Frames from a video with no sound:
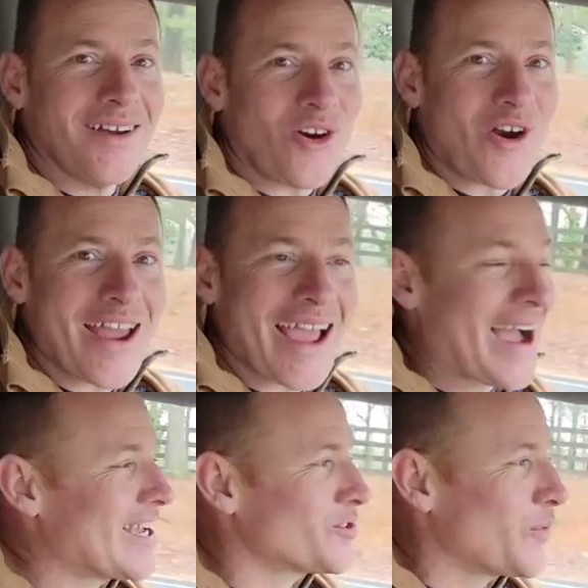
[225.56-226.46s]
All right,
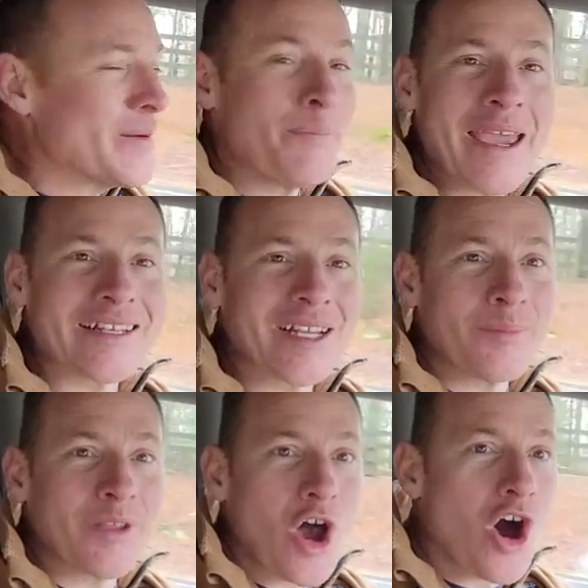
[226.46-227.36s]
guys, we picked up
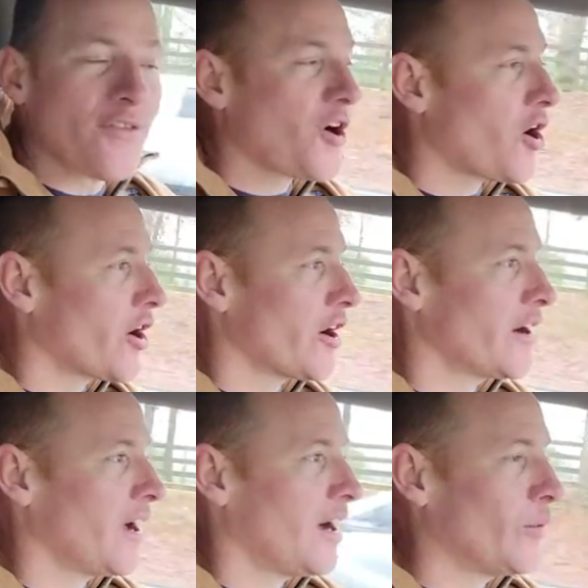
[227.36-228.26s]
the golf cart.
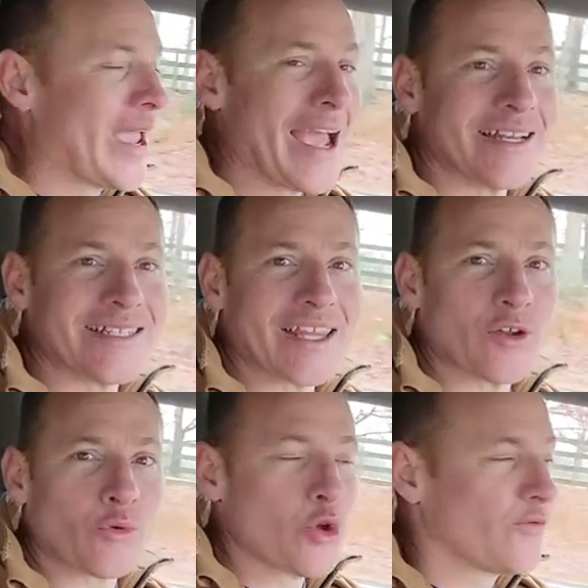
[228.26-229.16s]
Uh, we had to take
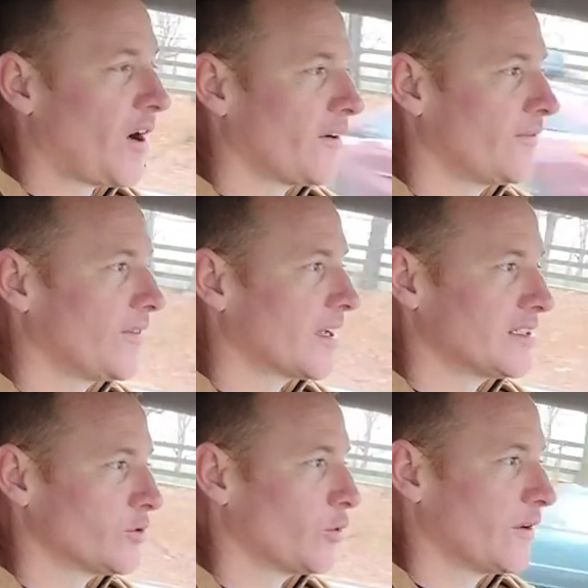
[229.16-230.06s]
the roof off of it
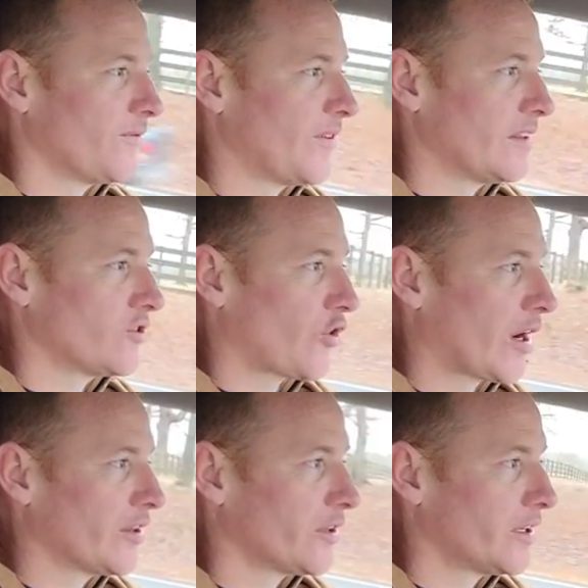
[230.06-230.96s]
because it wouldn't fit the
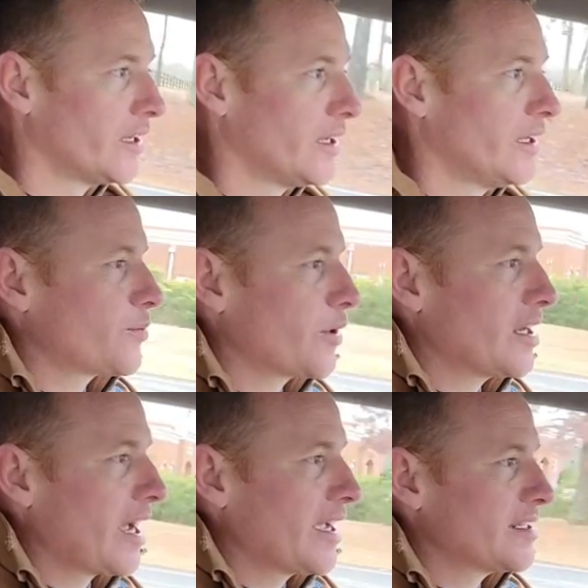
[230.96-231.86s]
trailer. It's pretty
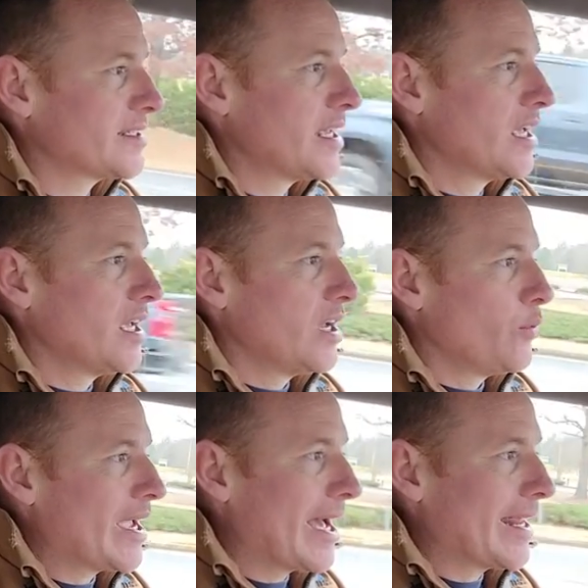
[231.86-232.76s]
nice
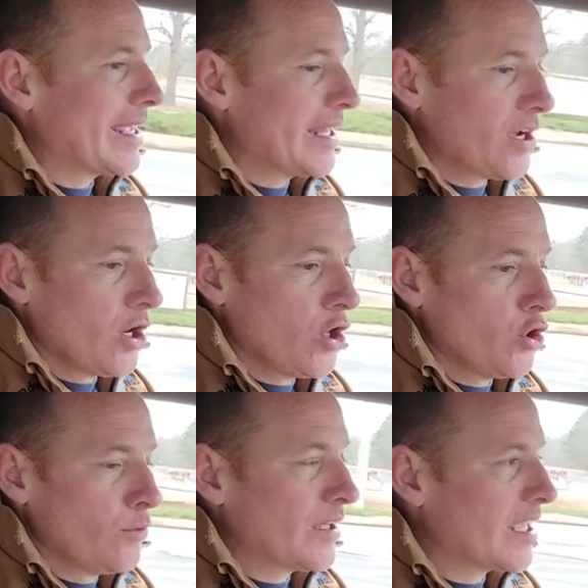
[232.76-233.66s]
got to get it
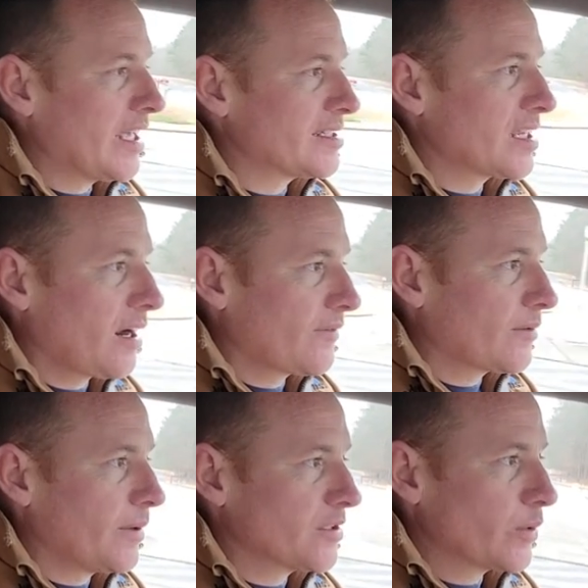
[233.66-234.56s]
home. The kids get off
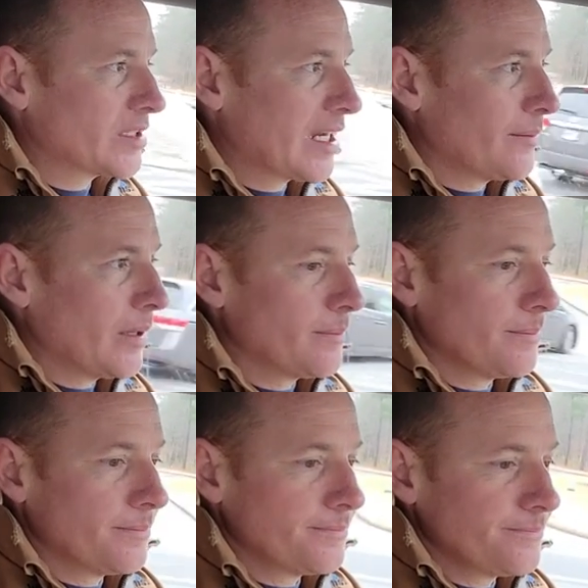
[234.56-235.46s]
the bus. What time is it?
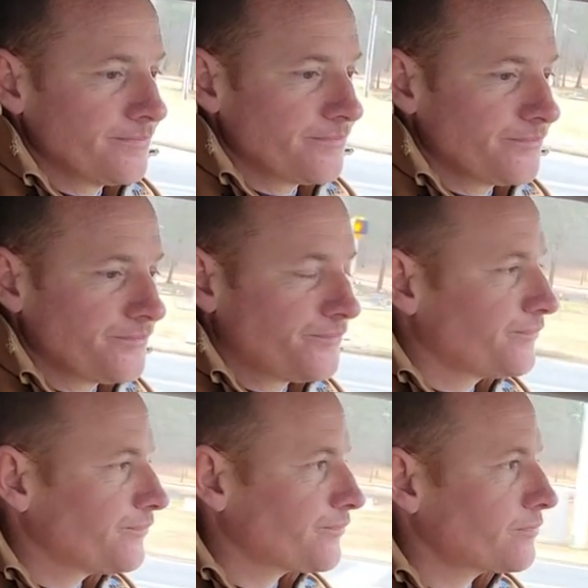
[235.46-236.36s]
Uh,
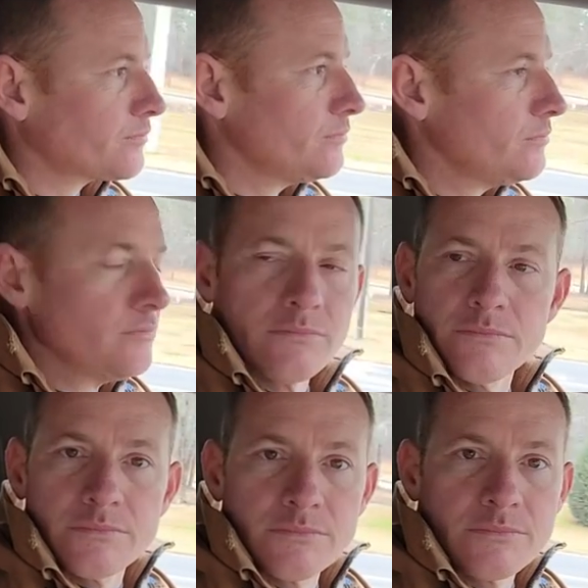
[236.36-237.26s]
but we need to be
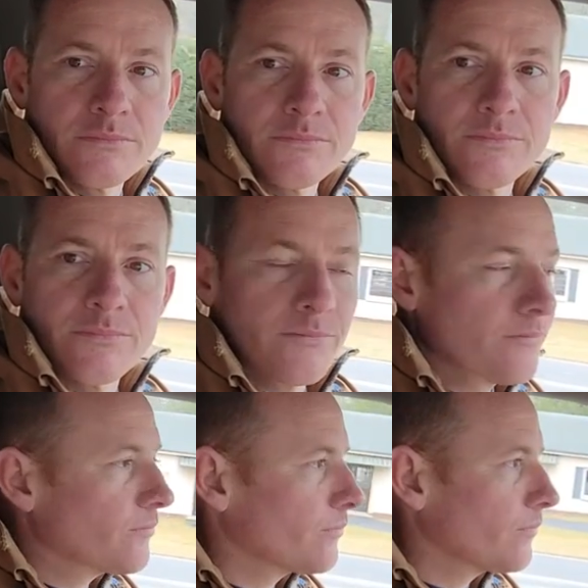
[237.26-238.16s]
there by
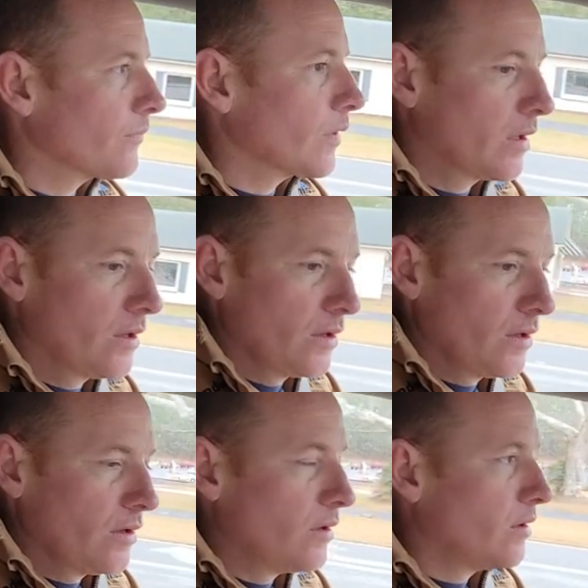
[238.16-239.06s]
four or a
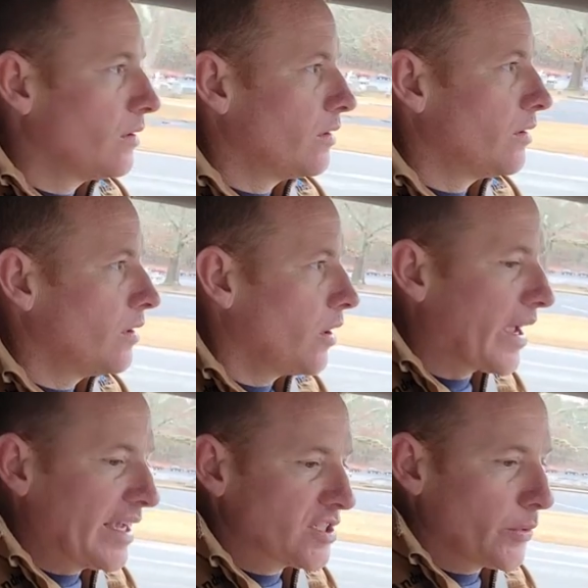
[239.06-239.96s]
couple minutes before.
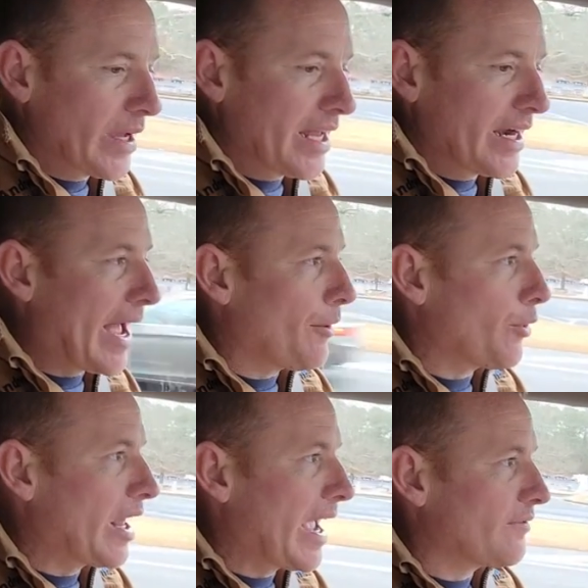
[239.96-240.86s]
Okay, four. so we got an hour
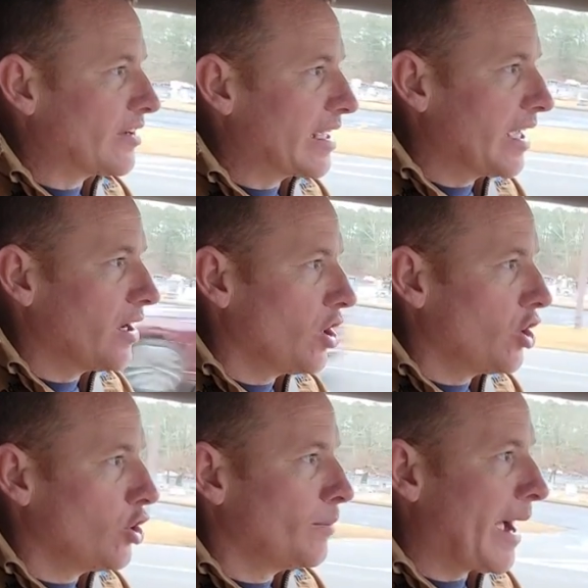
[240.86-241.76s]
and a half to get
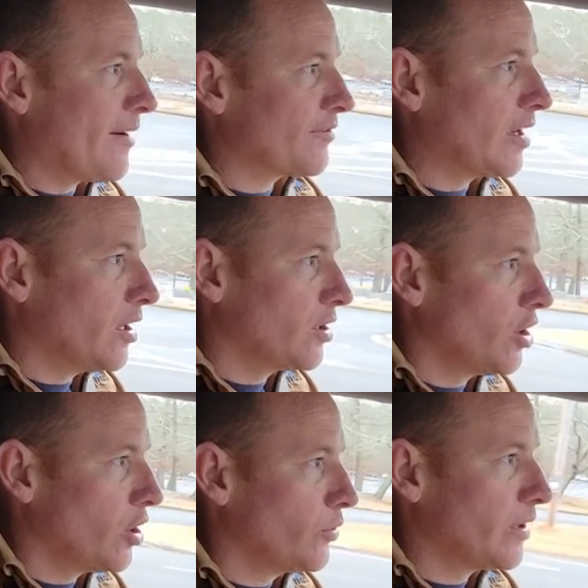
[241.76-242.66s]
home. I have to
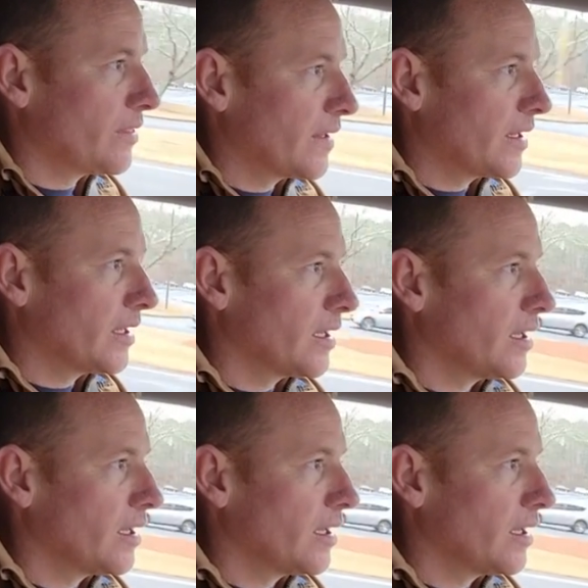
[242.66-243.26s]
unload the thing.